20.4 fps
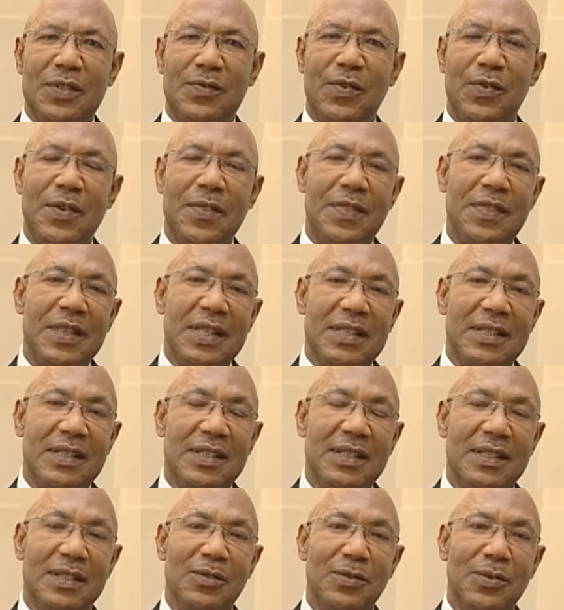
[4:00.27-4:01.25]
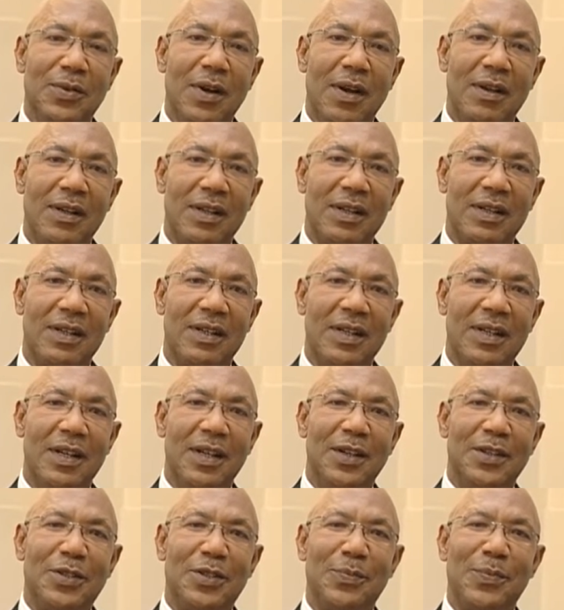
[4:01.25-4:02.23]
for this little rock
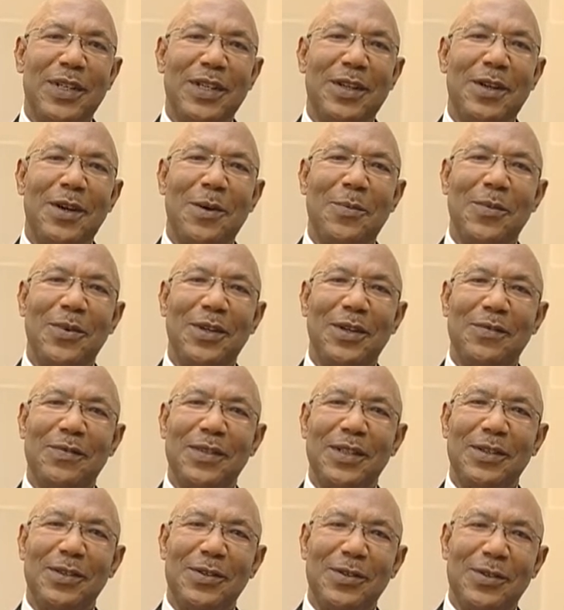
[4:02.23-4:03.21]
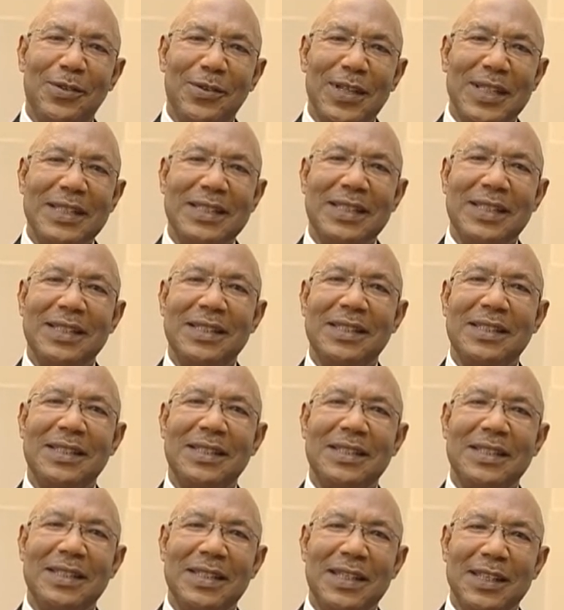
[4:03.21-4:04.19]
to become one of the
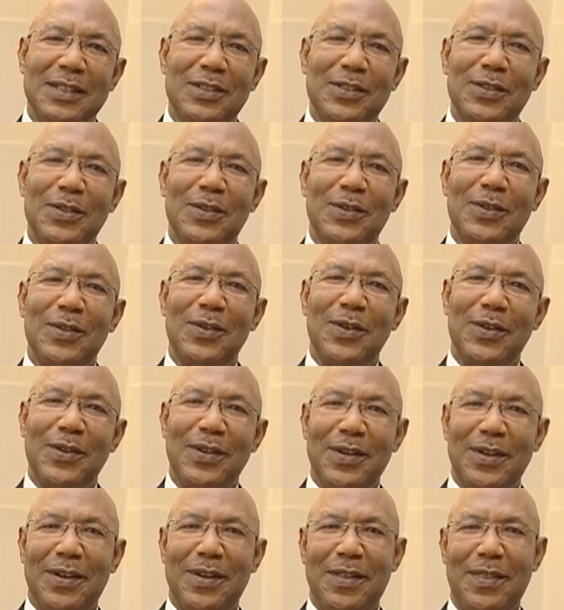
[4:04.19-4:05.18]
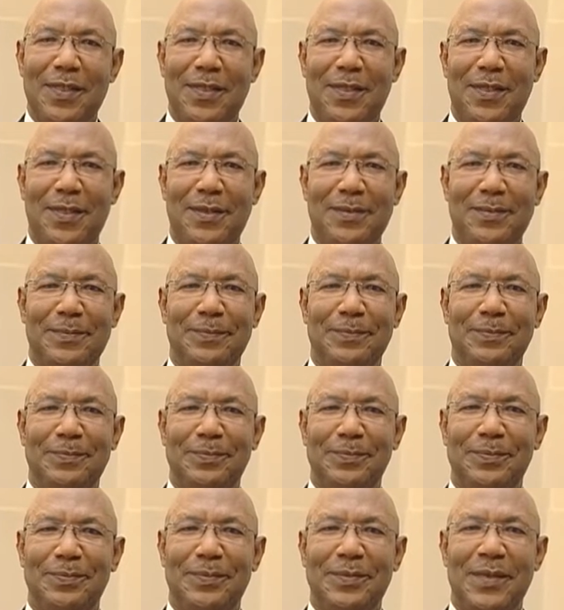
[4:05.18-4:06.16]
greatest nations on earth.
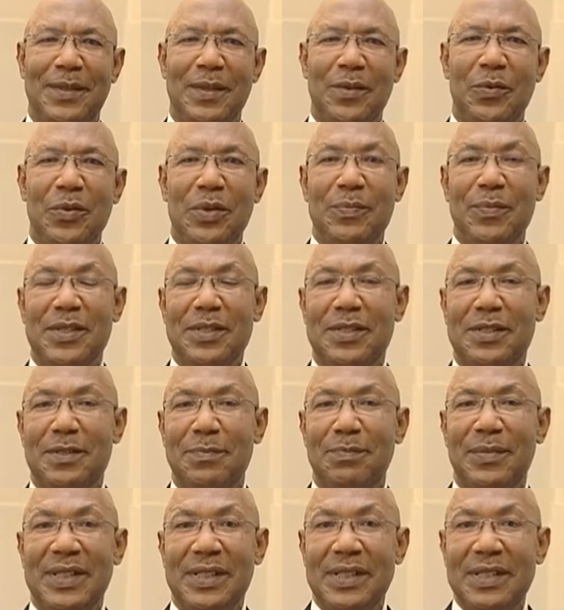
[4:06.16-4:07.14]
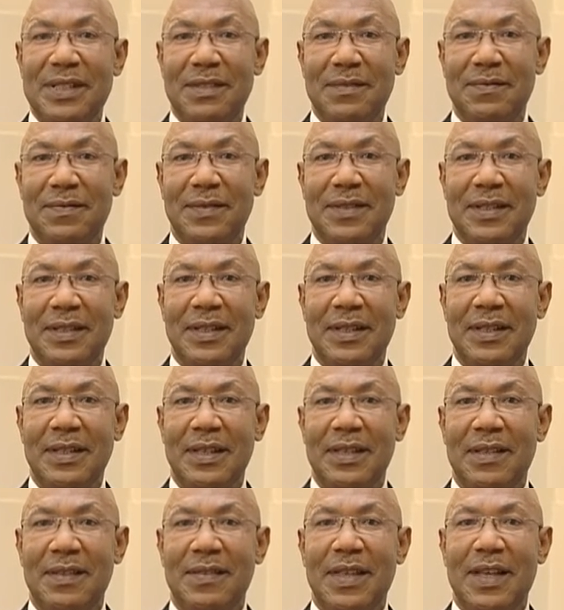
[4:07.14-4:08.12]
We must believe
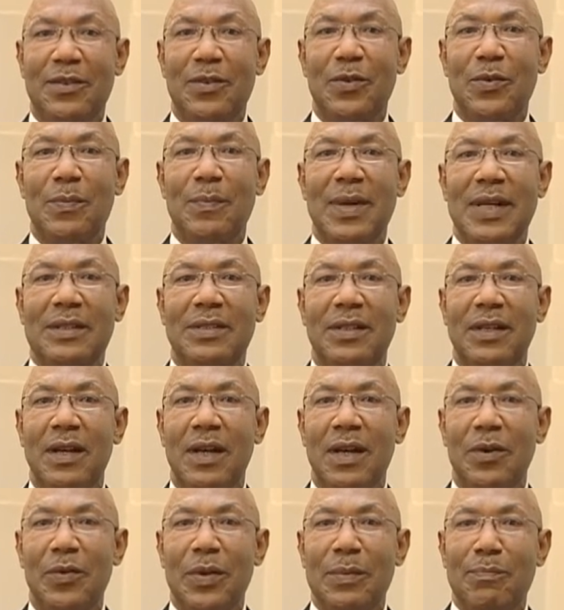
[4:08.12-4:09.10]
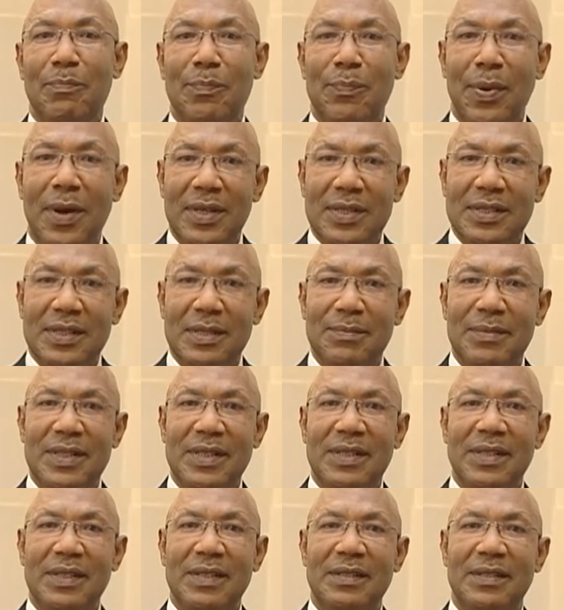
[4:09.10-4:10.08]
that no matter how
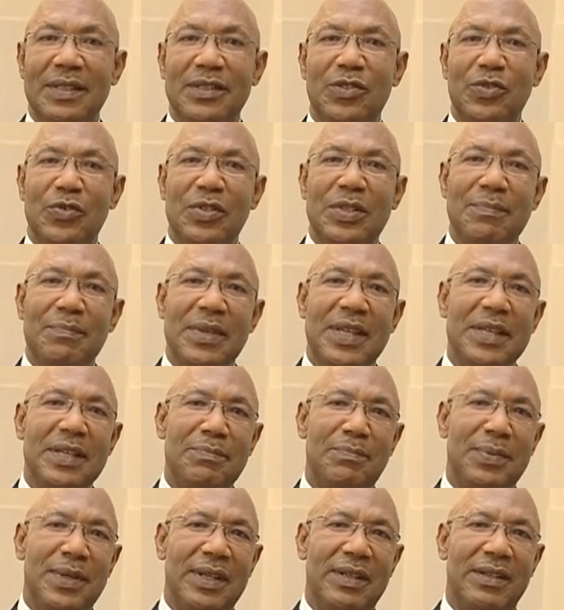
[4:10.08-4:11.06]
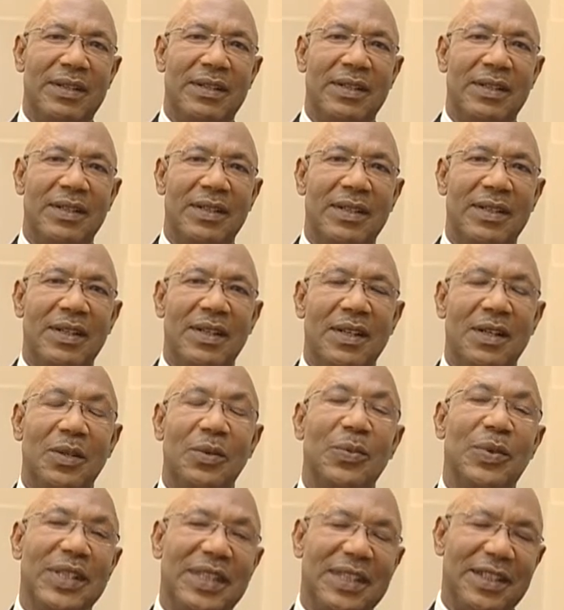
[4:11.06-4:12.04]
impossible the dream may appear,
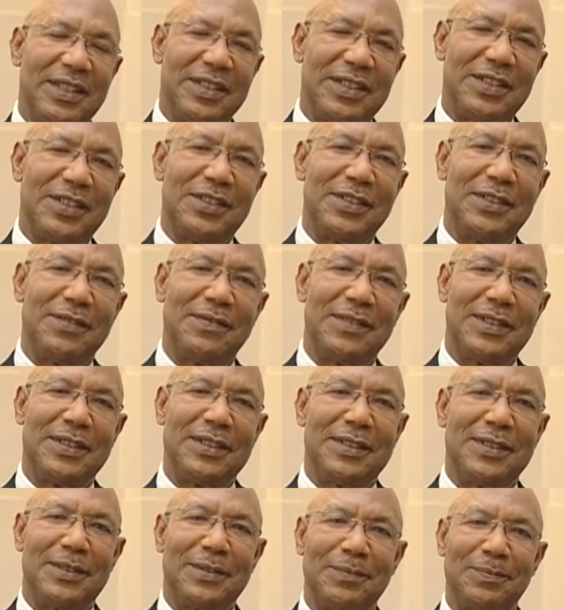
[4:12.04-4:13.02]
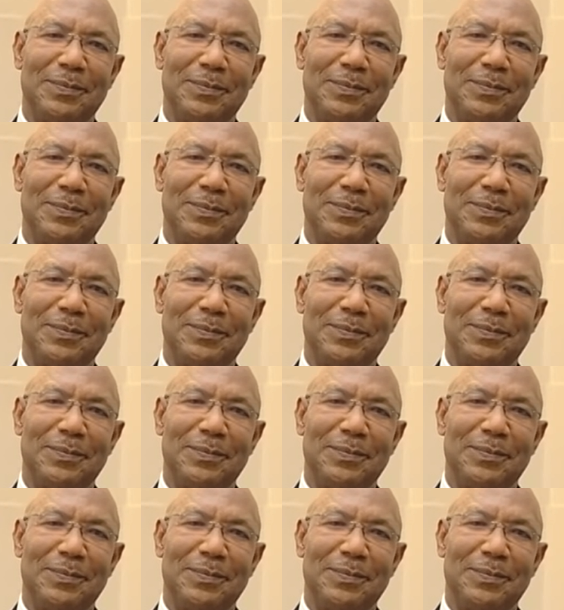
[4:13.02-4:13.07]
we can achieve it.